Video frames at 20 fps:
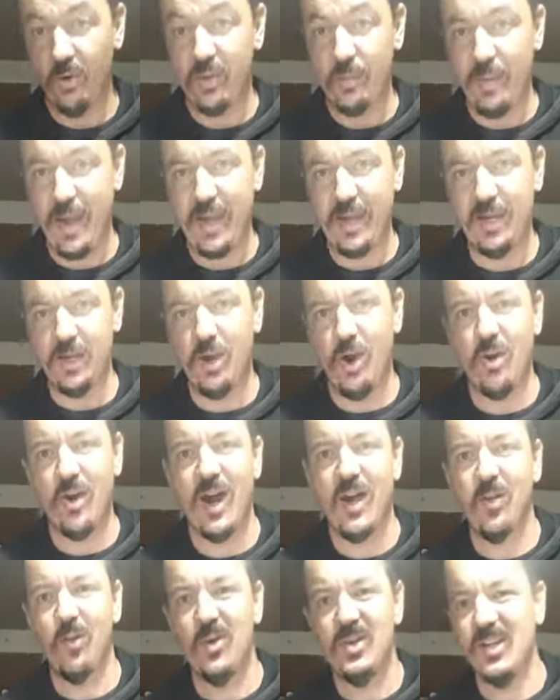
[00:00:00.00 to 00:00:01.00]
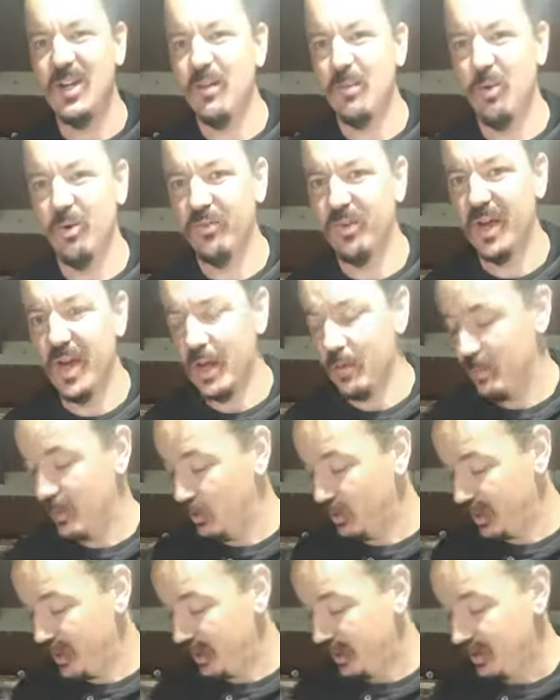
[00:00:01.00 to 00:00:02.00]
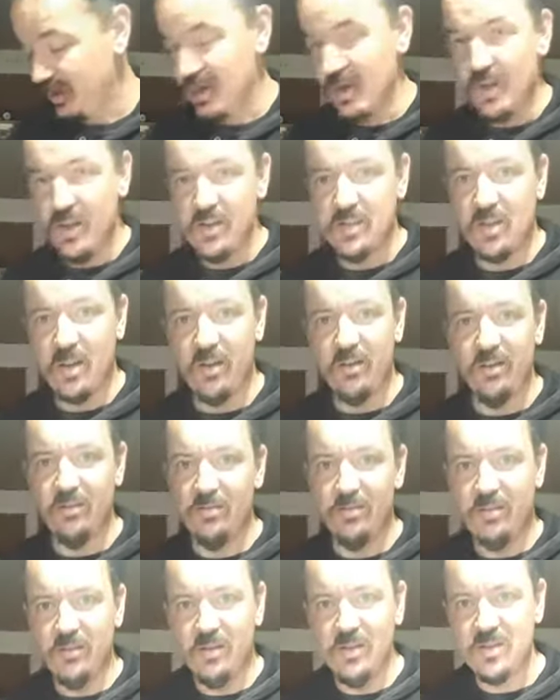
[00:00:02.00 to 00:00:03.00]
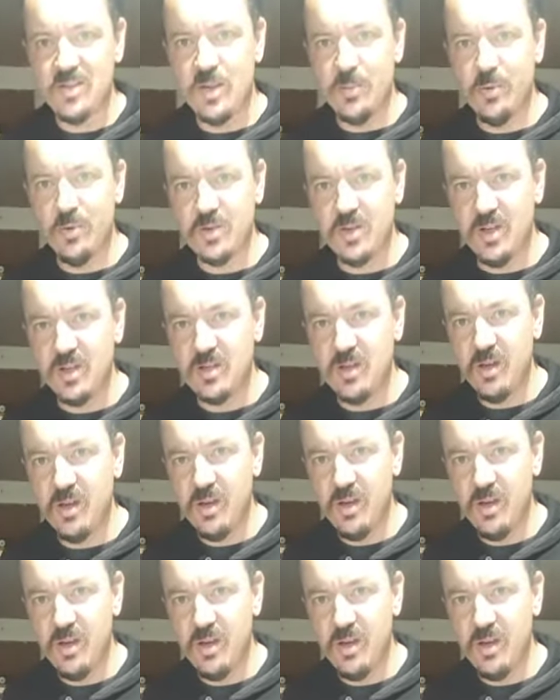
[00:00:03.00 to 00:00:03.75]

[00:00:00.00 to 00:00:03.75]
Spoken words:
the backing coat, otherwise you get more of a gunmetal colour. So, simple as this.